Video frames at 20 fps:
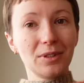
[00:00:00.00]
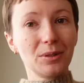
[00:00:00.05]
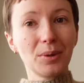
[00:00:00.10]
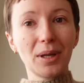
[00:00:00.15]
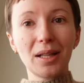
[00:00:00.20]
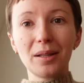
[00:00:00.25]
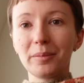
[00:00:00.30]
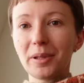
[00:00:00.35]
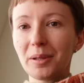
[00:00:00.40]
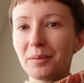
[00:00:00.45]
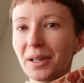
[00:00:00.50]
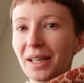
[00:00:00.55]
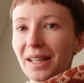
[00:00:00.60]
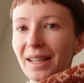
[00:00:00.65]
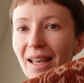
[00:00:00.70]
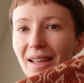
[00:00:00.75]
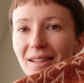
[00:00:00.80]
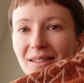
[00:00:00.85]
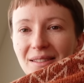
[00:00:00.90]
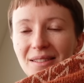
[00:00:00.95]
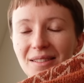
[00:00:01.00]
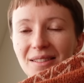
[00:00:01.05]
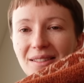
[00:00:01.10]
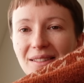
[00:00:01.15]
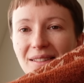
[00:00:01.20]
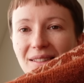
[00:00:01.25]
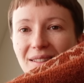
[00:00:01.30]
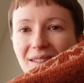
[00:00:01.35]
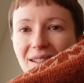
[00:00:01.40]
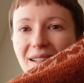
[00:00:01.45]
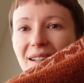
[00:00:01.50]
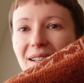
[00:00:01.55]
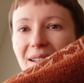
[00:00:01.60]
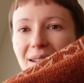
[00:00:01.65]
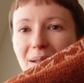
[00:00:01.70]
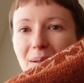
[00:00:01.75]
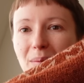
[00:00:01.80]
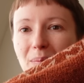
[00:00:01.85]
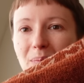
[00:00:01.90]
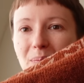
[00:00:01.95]
well, be my guest.
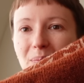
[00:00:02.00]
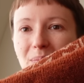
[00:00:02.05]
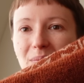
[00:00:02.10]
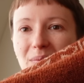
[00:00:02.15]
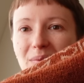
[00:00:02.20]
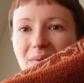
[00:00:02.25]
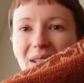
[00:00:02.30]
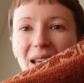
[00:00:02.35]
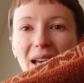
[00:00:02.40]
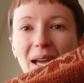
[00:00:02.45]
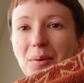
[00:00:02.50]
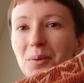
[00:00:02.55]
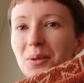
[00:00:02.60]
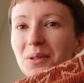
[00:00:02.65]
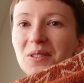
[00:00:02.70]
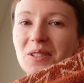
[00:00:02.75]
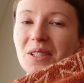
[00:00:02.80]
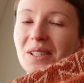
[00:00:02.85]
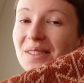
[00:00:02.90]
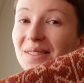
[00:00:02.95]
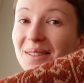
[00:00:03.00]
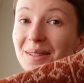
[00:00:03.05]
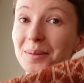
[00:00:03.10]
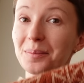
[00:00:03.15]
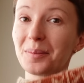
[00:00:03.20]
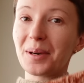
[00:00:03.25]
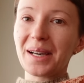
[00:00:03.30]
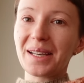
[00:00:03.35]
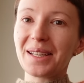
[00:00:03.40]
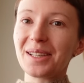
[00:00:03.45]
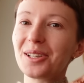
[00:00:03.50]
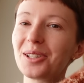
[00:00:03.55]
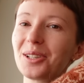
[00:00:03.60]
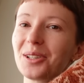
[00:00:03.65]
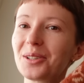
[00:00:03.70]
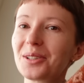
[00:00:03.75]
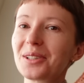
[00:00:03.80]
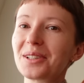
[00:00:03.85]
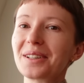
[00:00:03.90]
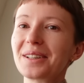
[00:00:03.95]
I would just admire
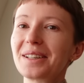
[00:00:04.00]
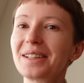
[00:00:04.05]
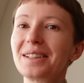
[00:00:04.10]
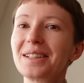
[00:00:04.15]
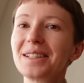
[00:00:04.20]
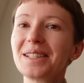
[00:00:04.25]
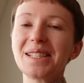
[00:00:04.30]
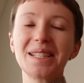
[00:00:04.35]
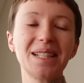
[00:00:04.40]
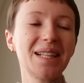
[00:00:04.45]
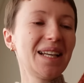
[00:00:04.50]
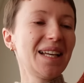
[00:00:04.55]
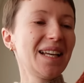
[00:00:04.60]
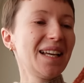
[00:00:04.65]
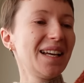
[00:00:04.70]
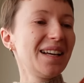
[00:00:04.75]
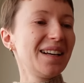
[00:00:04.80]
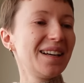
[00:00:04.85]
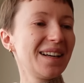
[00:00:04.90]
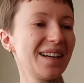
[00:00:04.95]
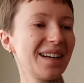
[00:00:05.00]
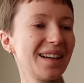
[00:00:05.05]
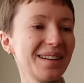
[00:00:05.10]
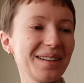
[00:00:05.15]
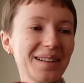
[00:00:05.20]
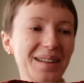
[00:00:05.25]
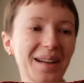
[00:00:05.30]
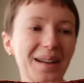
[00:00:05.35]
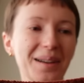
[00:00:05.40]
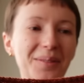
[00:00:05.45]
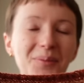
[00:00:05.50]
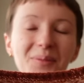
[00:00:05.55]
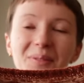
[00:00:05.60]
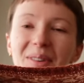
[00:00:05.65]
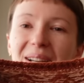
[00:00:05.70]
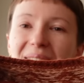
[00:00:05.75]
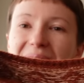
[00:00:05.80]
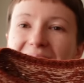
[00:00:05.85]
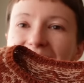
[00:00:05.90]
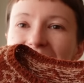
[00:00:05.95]
your courage.
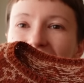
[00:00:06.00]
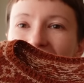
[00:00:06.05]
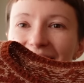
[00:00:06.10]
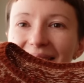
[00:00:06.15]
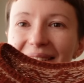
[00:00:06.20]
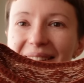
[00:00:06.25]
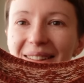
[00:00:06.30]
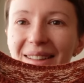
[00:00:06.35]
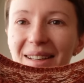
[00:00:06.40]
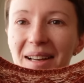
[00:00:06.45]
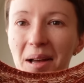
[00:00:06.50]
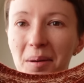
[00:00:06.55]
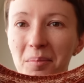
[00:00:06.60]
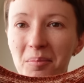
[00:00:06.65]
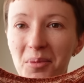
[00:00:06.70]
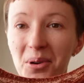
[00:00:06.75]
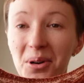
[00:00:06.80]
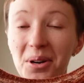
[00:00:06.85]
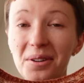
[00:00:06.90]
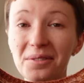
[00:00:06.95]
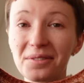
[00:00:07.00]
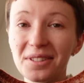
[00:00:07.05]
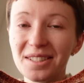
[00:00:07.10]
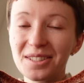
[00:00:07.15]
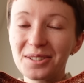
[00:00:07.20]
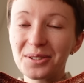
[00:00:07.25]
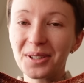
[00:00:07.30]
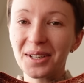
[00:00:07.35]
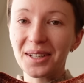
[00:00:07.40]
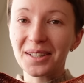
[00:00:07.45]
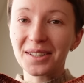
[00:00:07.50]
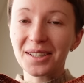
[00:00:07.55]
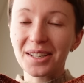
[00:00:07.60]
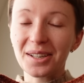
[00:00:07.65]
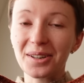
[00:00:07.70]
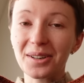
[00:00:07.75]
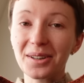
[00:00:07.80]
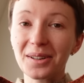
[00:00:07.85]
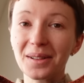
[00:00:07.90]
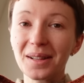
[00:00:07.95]
I'm more of a two-color
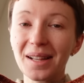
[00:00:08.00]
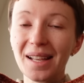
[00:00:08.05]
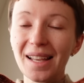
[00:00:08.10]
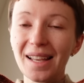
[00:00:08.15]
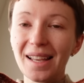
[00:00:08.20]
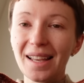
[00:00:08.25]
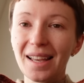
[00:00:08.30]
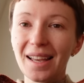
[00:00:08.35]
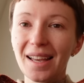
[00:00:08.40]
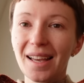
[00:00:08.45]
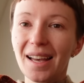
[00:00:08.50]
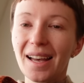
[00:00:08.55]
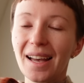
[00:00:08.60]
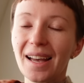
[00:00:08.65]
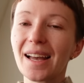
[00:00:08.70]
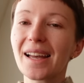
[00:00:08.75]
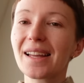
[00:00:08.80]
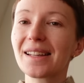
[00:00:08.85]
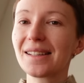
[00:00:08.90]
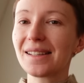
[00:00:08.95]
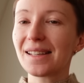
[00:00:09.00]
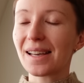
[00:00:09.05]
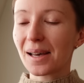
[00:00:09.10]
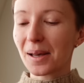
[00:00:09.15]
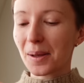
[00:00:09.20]
girl. And